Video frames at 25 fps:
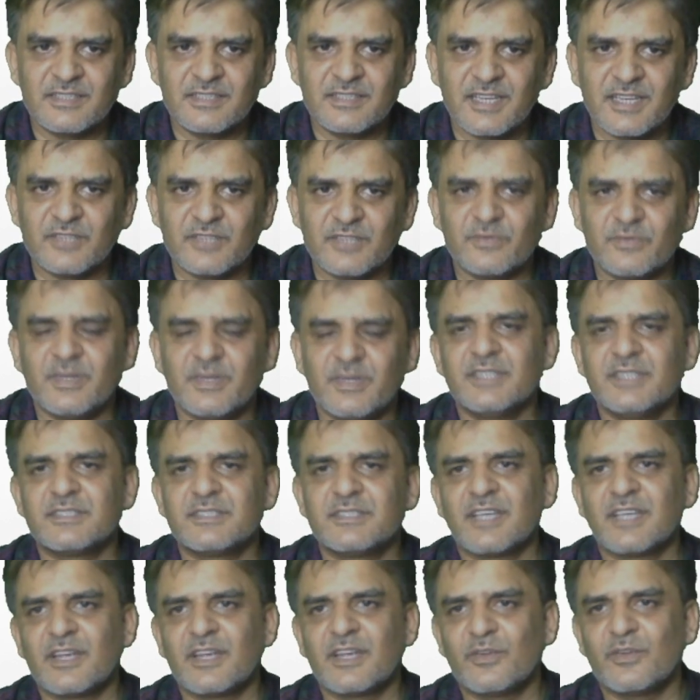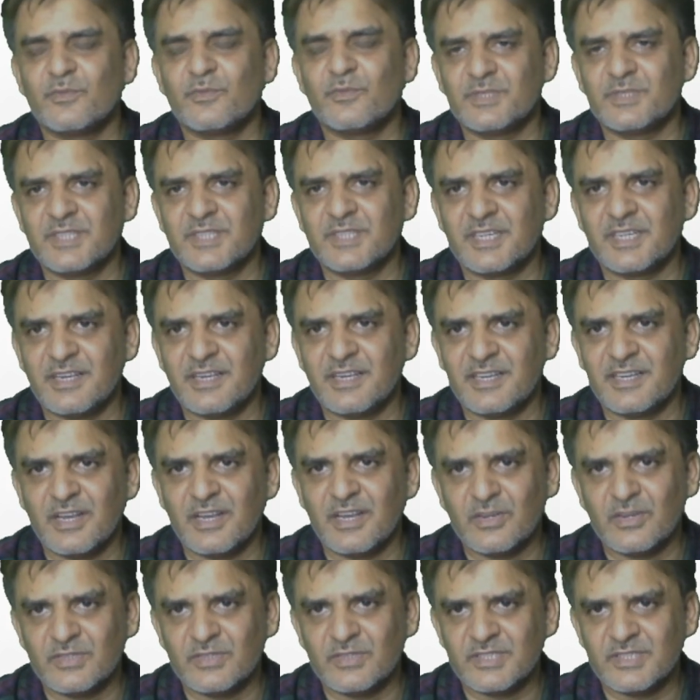as well as psychophysical
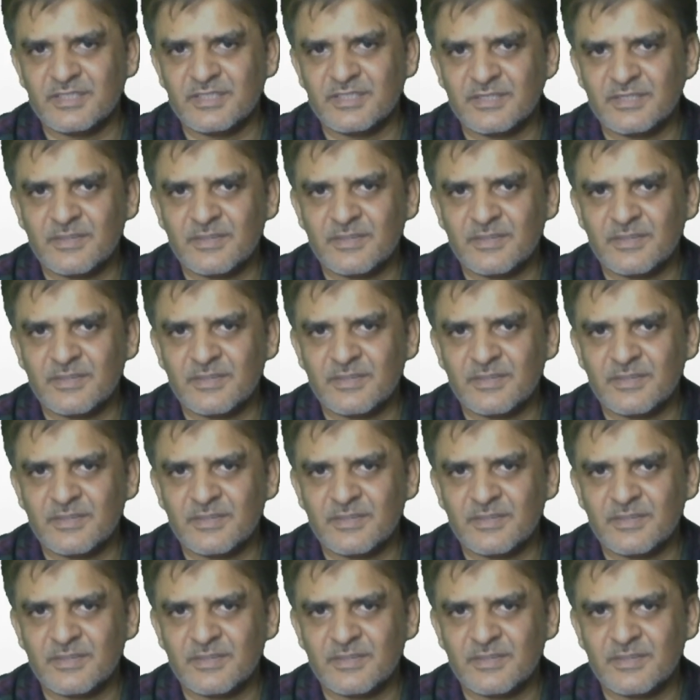analysis.